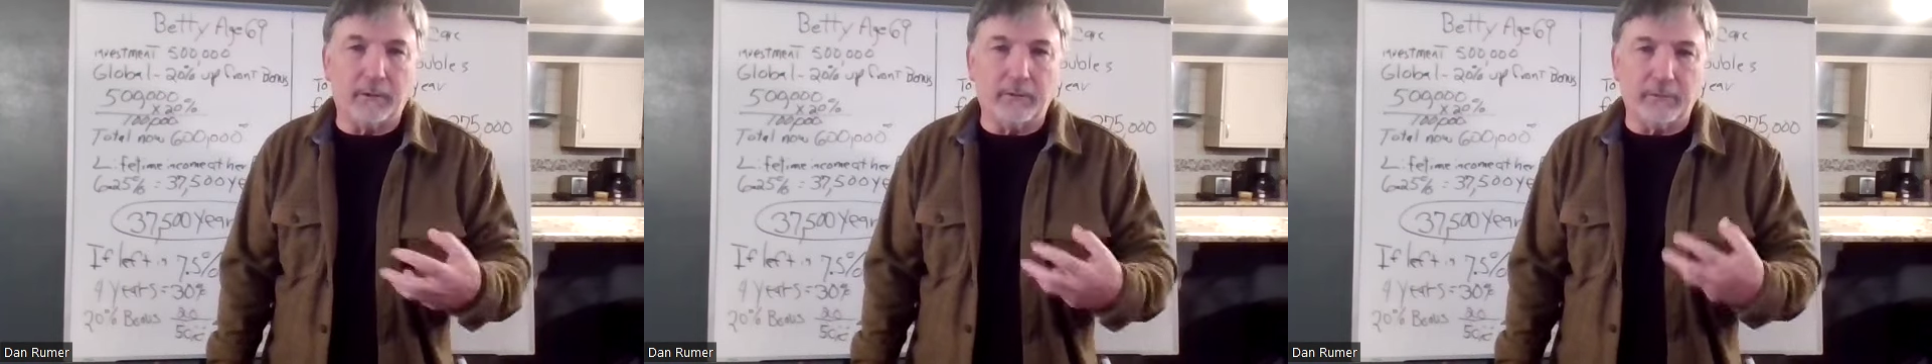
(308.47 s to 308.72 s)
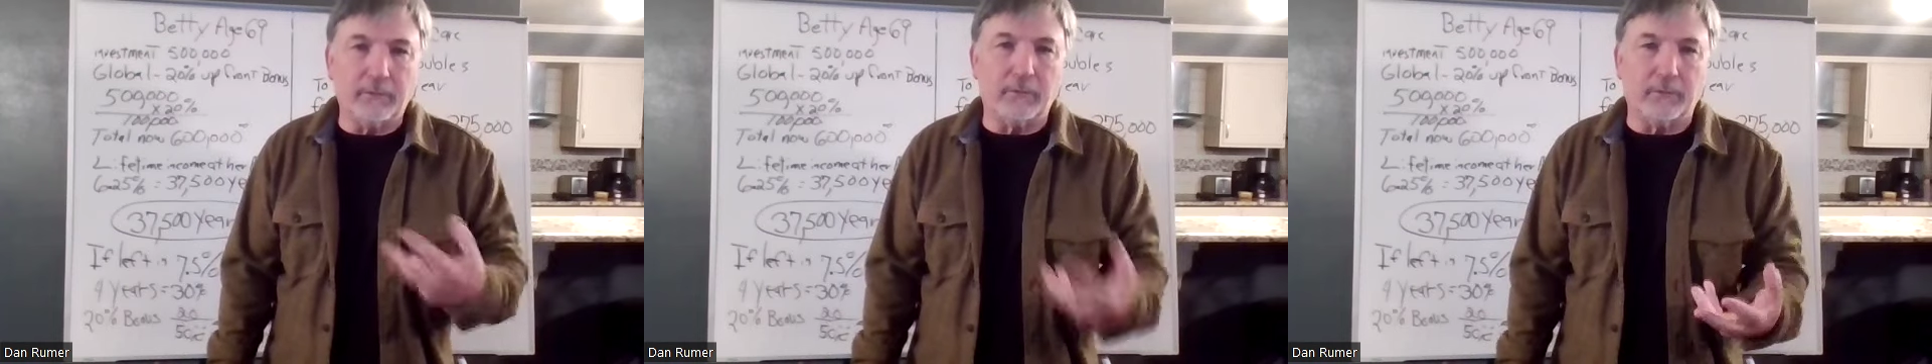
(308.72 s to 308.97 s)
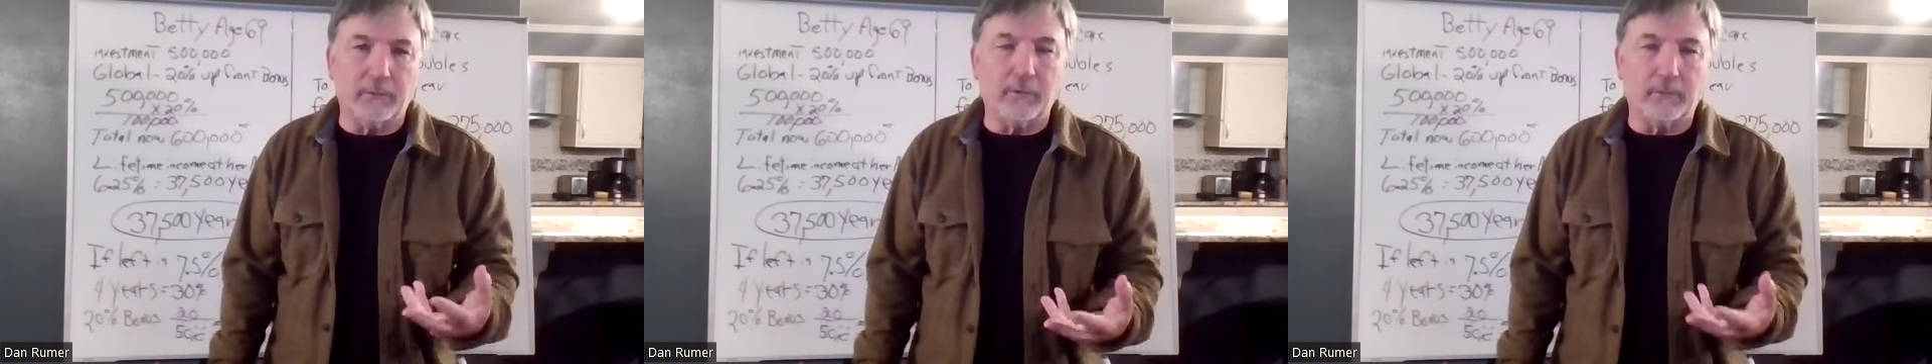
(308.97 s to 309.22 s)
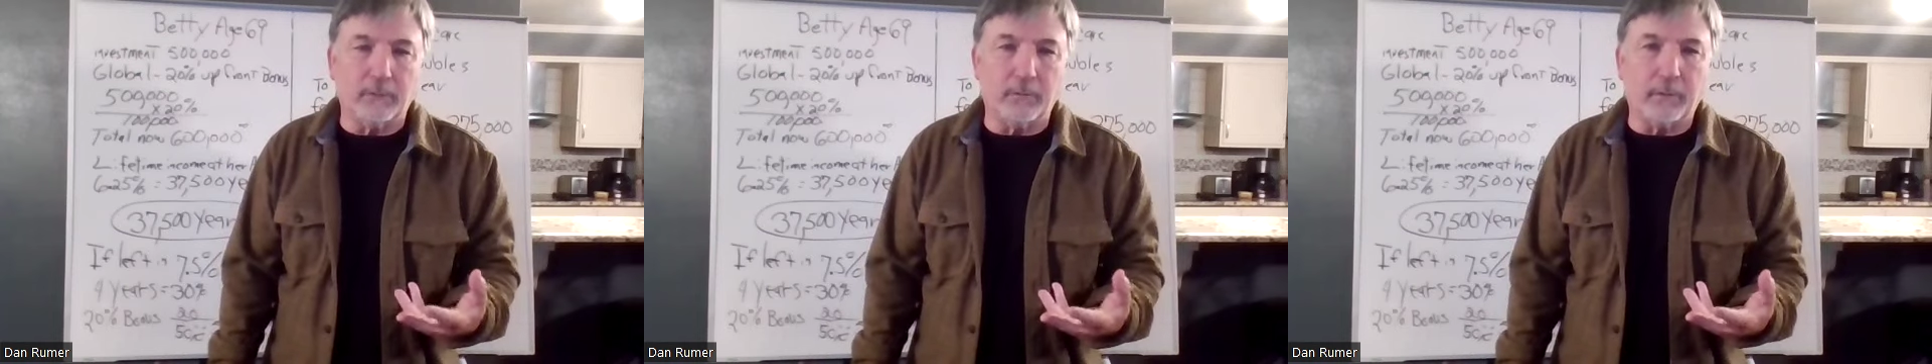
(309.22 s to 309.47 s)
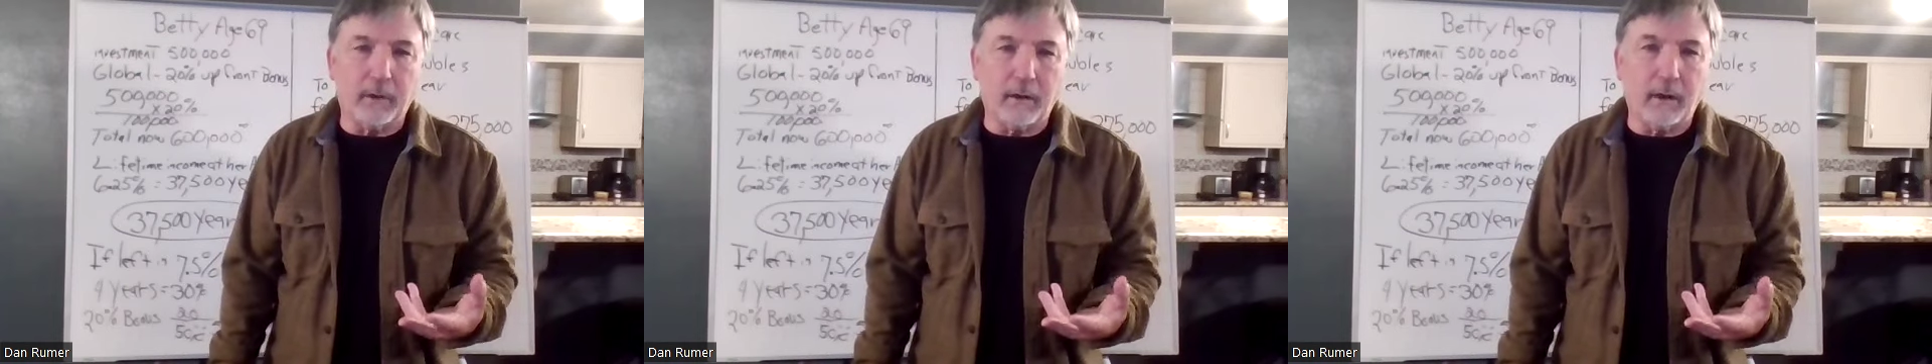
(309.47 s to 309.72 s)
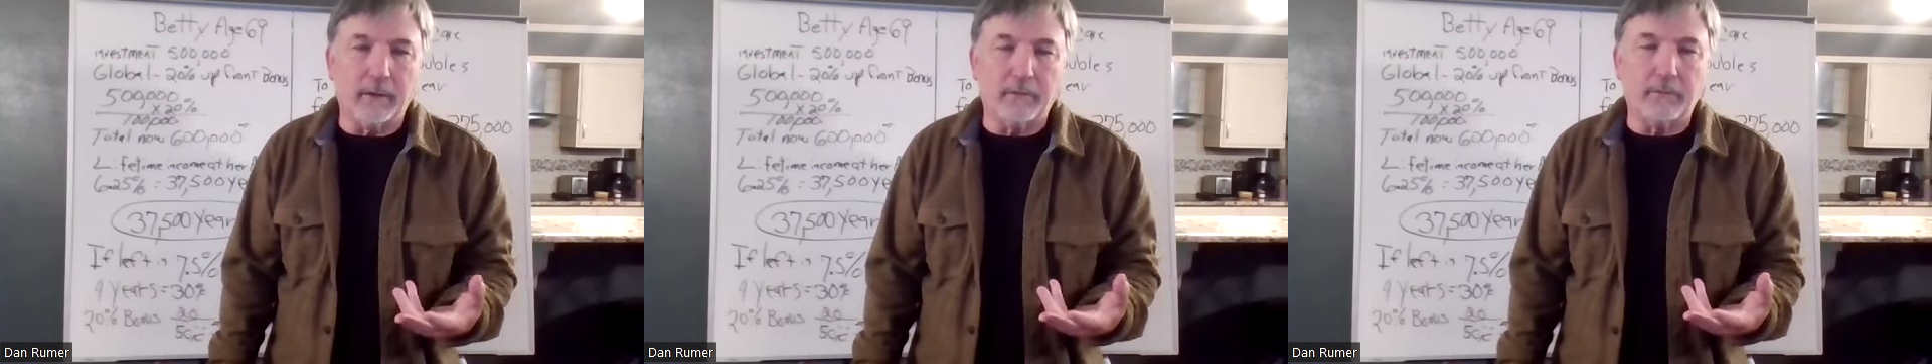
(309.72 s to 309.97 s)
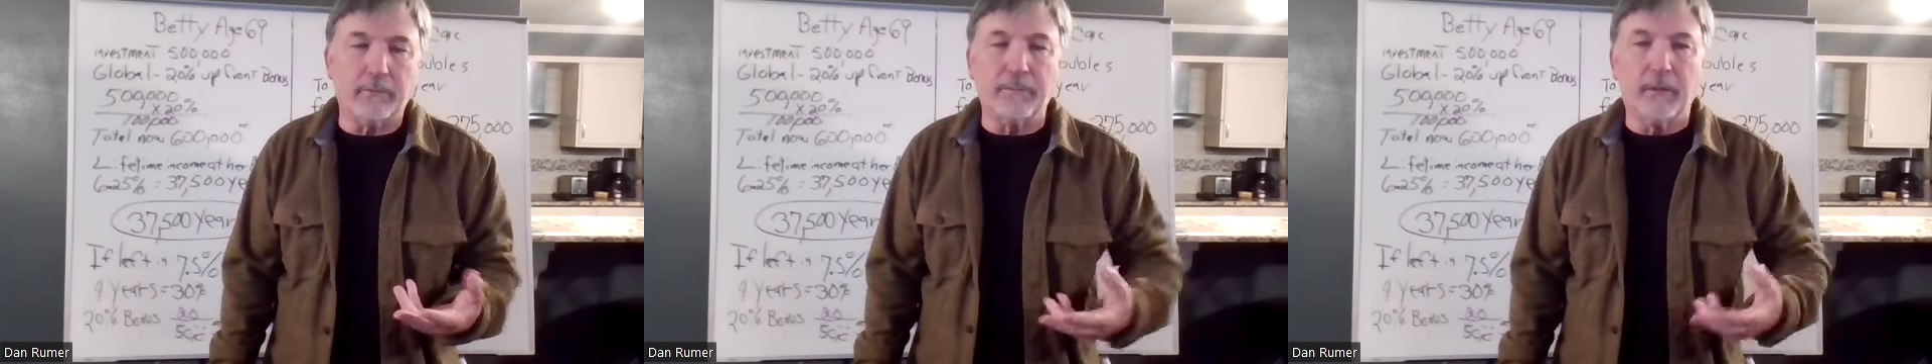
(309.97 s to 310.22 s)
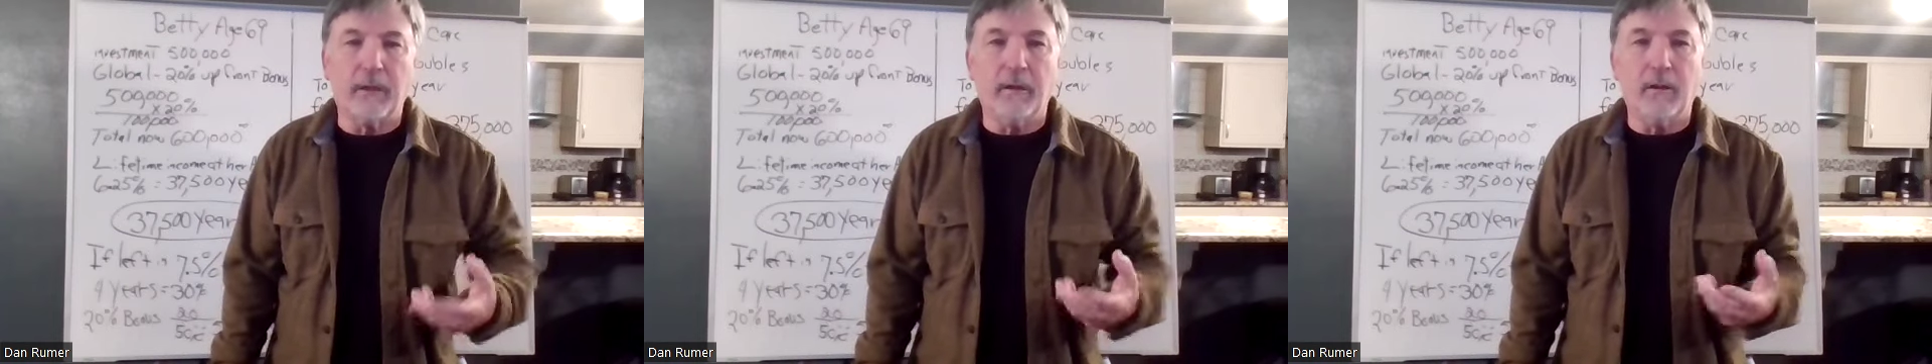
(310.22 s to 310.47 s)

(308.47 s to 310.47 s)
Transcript: because this is good for my clients.